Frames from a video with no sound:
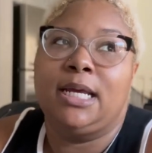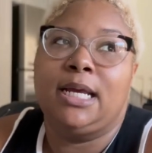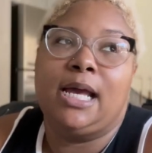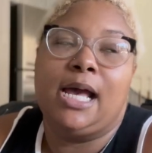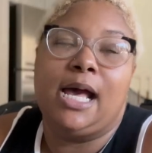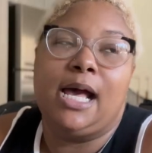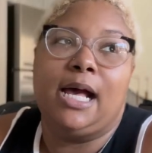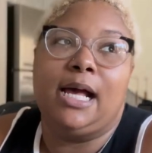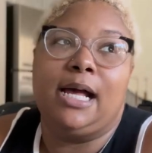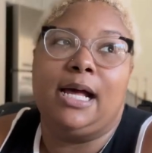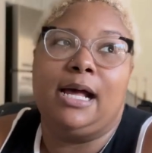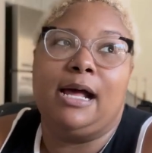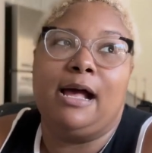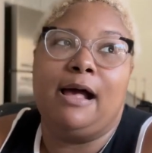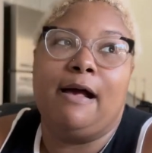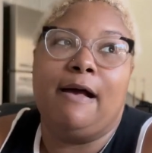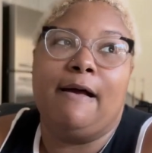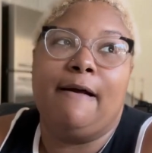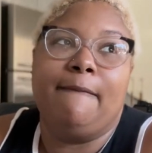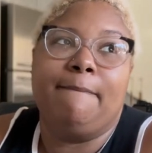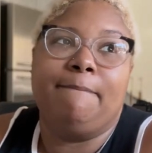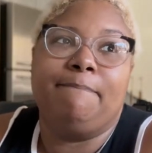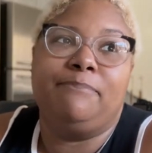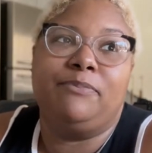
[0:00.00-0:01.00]

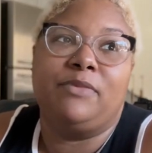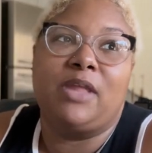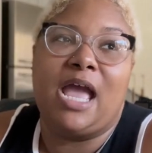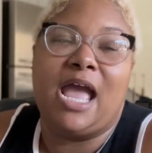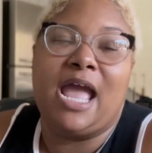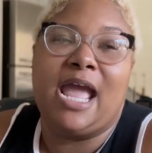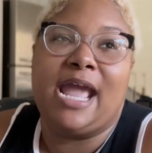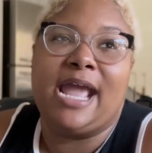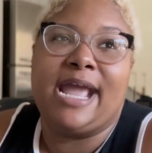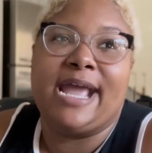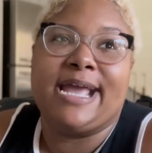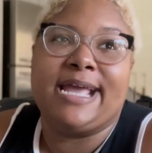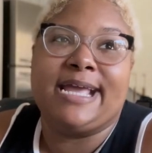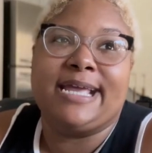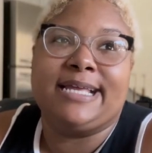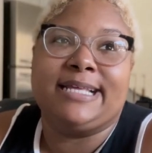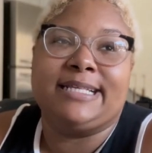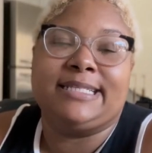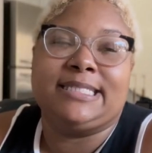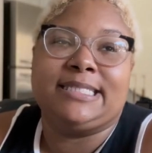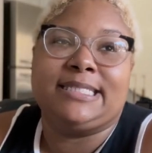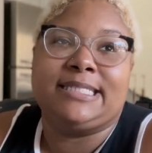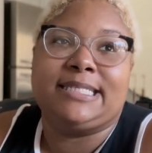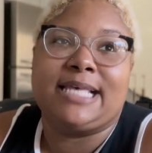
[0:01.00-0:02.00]

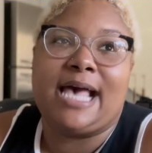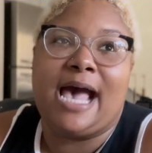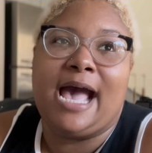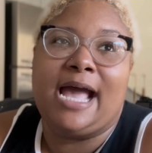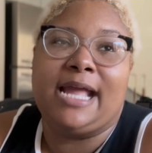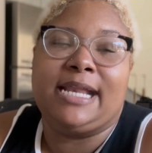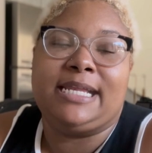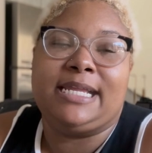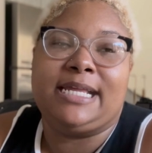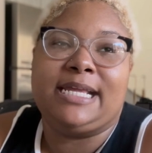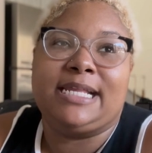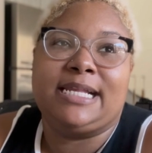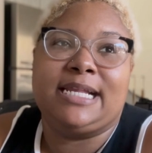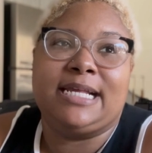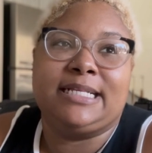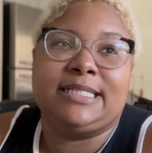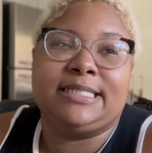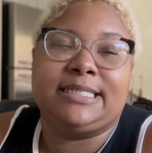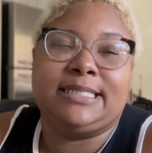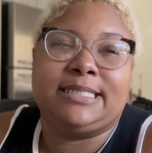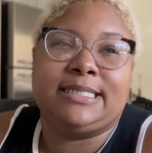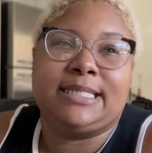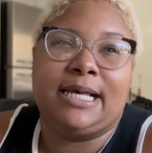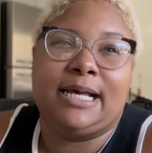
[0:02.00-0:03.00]
And I
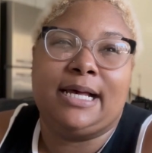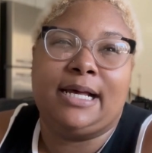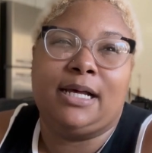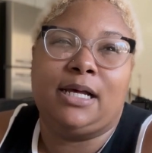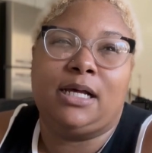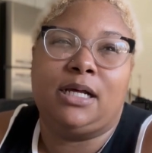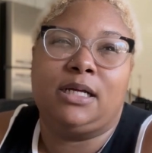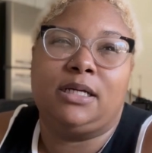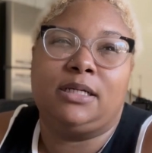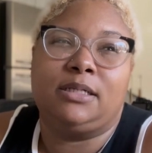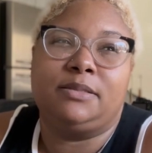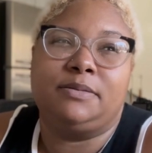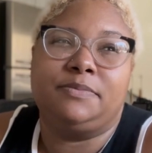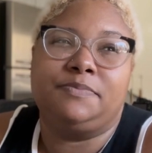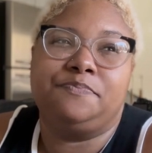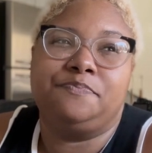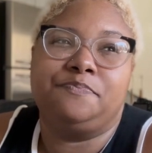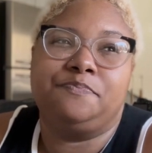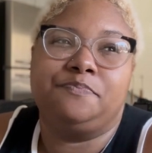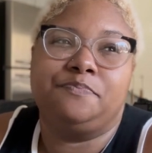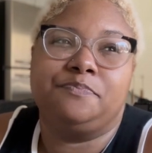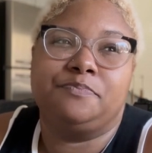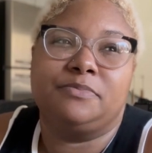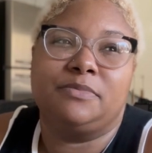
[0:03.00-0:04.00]
needed some,
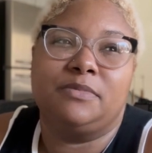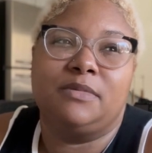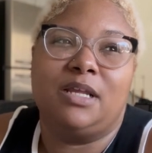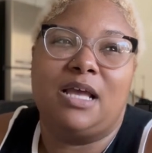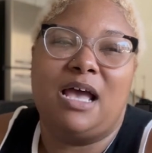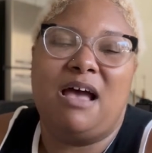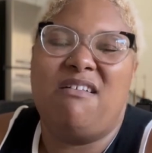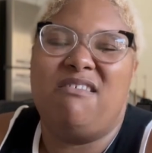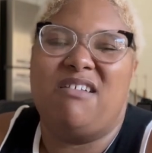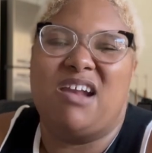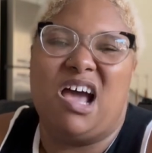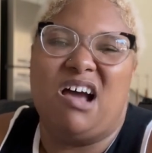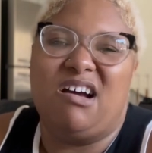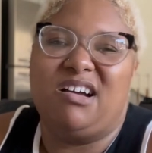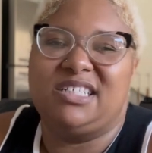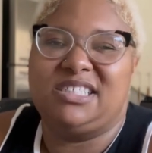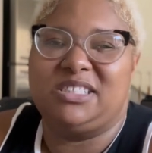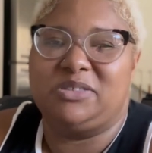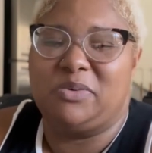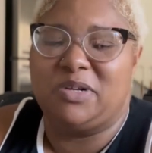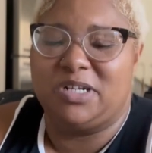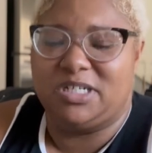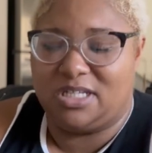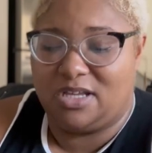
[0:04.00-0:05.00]
I don't know. I
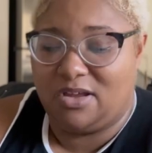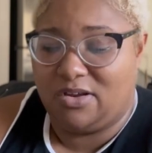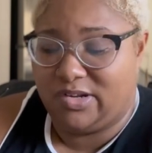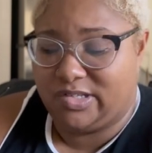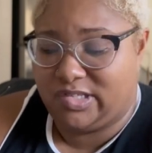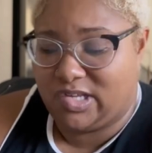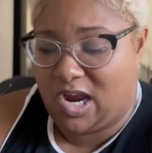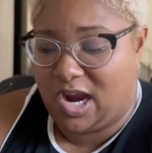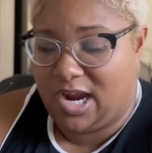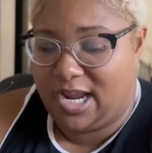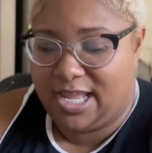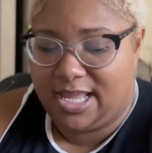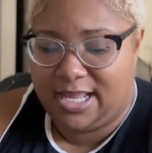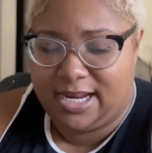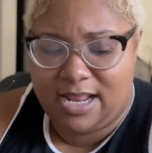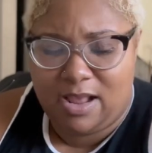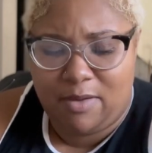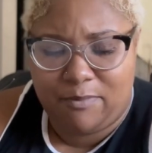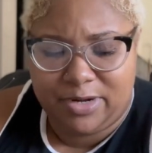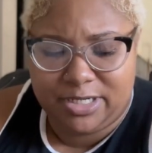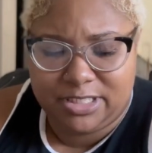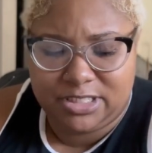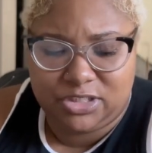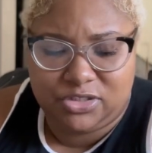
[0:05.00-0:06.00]
just wanted to go to Target. I
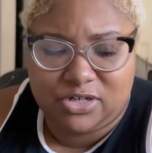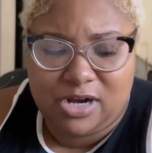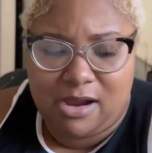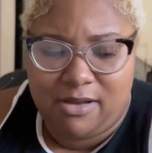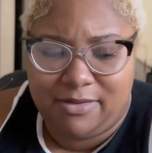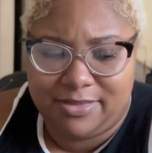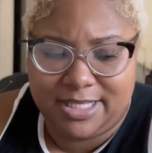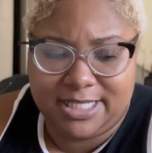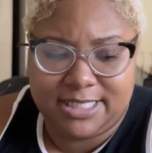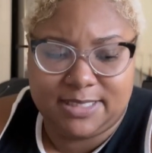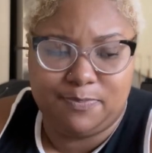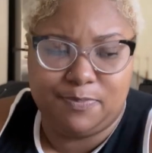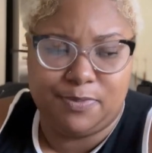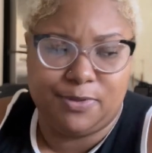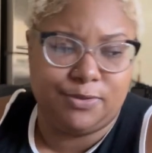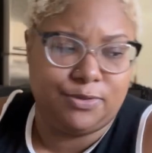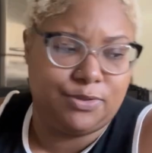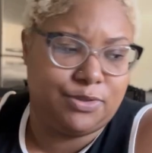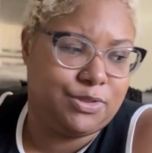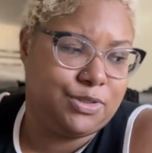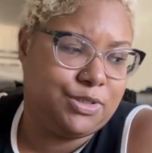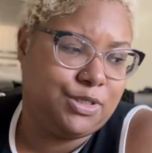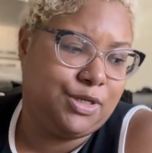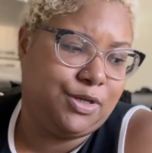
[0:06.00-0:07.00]
wanted to try on these
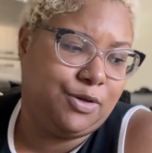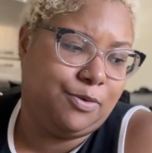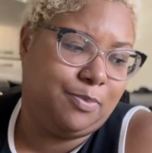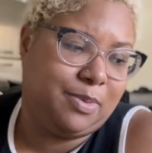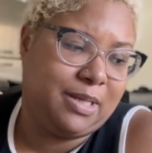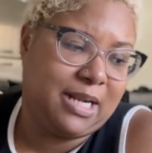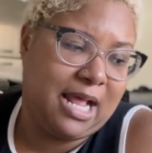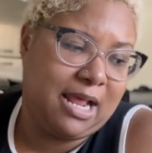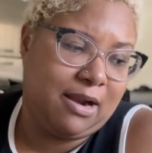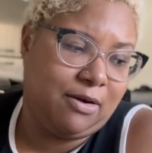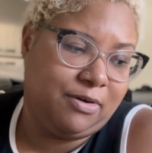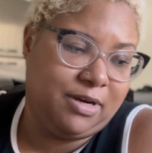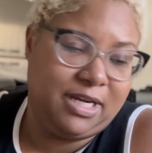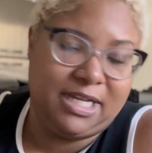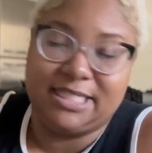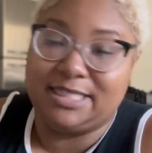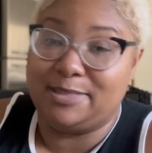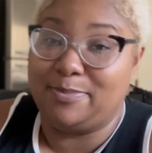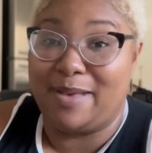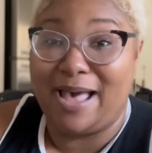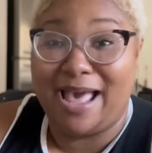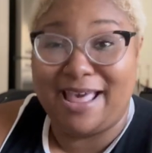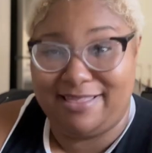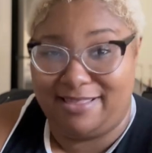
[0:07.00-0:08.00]
boots too, but I don't need to
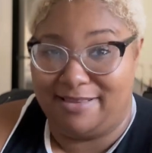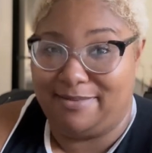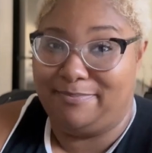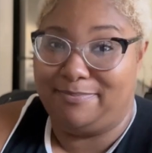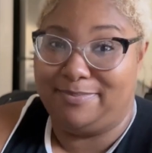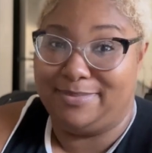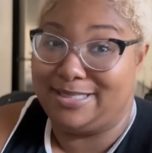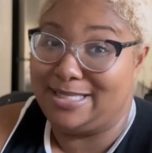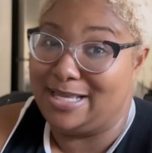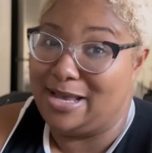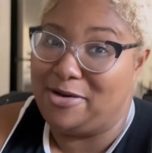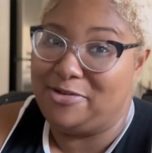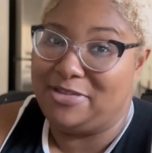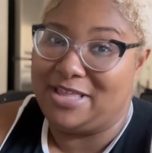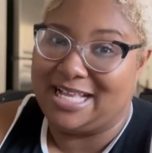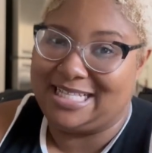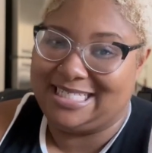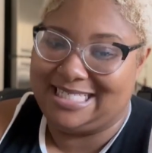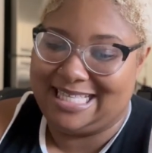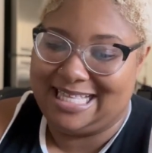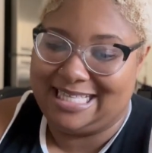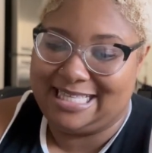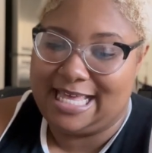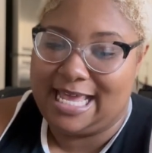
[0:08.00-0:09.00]
buy them. So that's
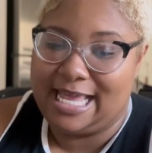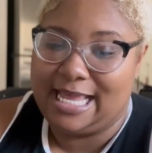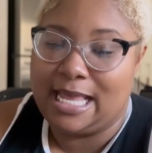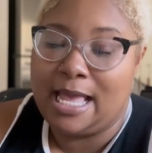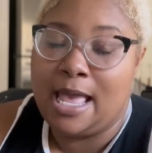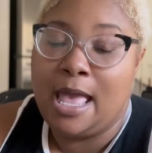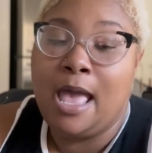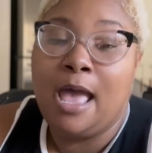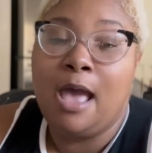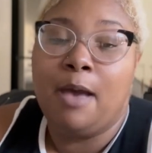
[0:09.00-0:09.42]
the thing.